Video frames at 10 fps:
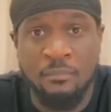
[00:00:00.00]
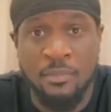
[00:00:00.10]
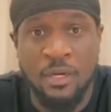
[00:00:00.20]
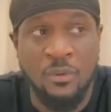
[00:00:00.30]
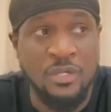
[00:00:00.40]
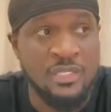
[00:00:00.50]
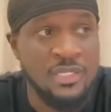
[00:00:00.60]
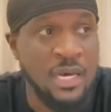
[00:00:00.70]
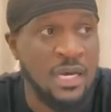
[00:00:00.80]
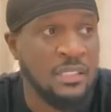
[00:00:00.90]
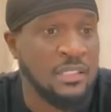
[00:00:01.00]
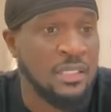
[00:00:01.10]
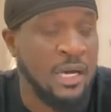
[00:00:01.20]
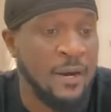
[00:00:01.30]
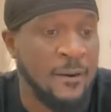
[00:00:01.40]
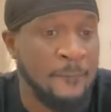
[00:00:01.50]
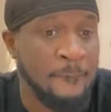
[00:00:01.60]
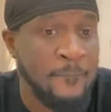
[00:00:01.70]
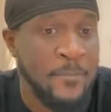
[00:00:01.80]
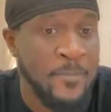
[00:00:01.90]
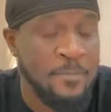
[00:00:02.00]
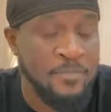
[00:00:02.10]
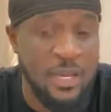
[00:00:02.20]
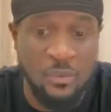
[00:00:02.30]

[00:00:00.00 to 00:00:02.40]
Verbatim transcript: But it was sad um, that